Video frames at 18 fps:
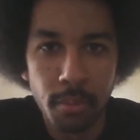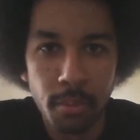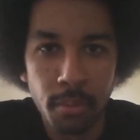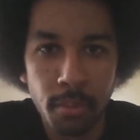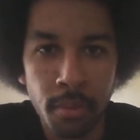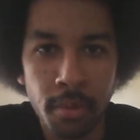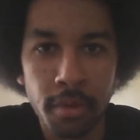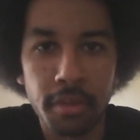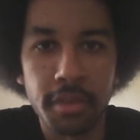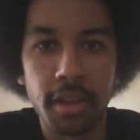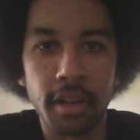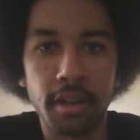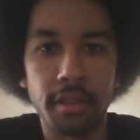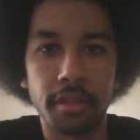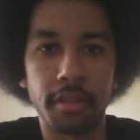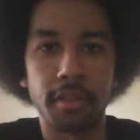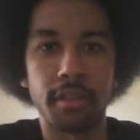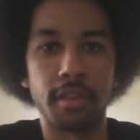we're at the end
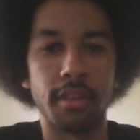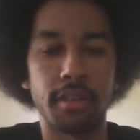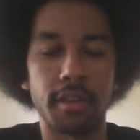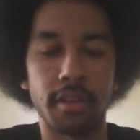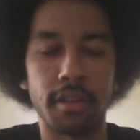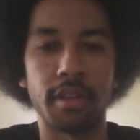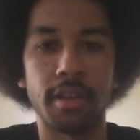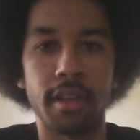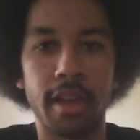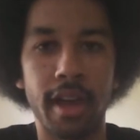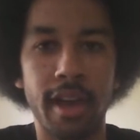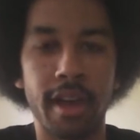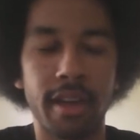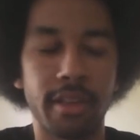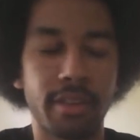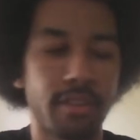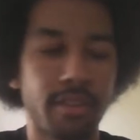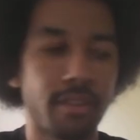of the season at
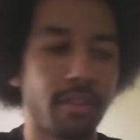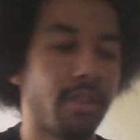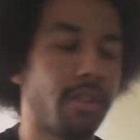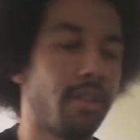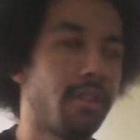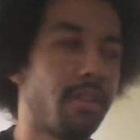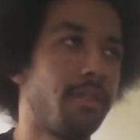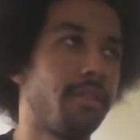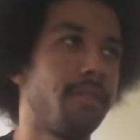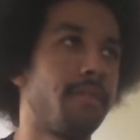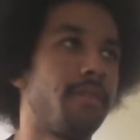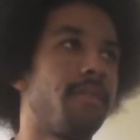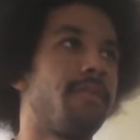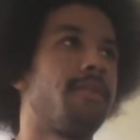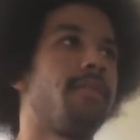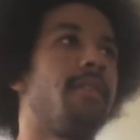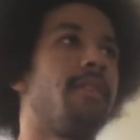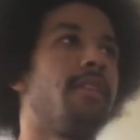last.
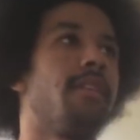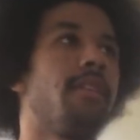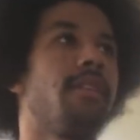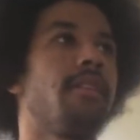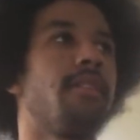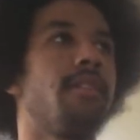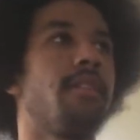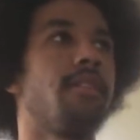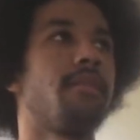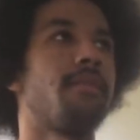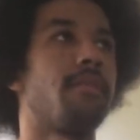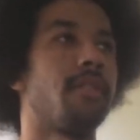Finally.